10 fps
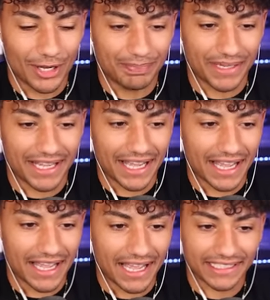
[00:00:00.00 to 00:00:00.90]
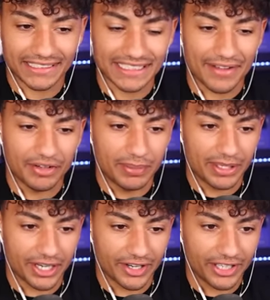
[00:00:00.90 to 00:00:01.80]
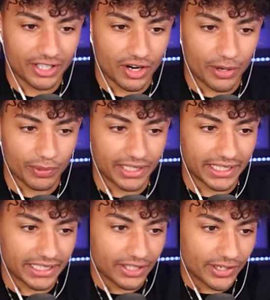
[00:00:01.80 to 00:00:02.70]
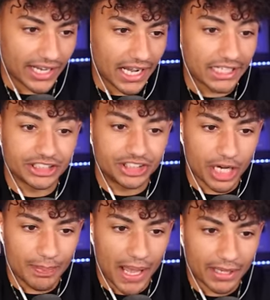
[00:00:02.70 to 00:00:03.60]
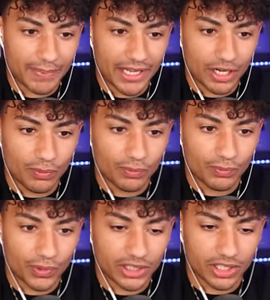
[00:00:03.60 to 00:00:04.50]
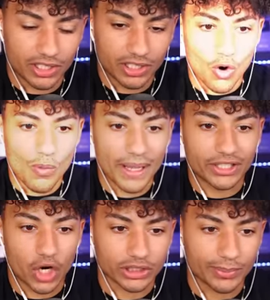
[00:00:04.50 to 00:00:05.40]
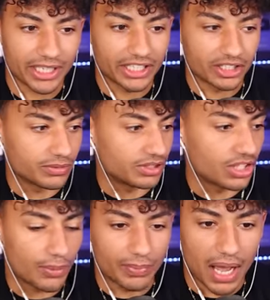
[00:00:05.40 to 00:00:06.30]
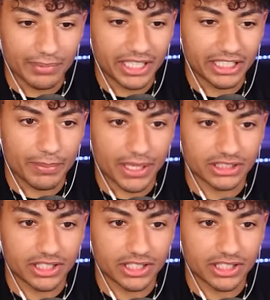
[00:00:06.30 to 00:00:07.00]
well, well, uh, I guess I'm going to be carrying. All right, what did I get? Okay, I got a jetpack man. Oh, what the? Oh my gosh, Ooh. I'm getting the dub. I'm getting the best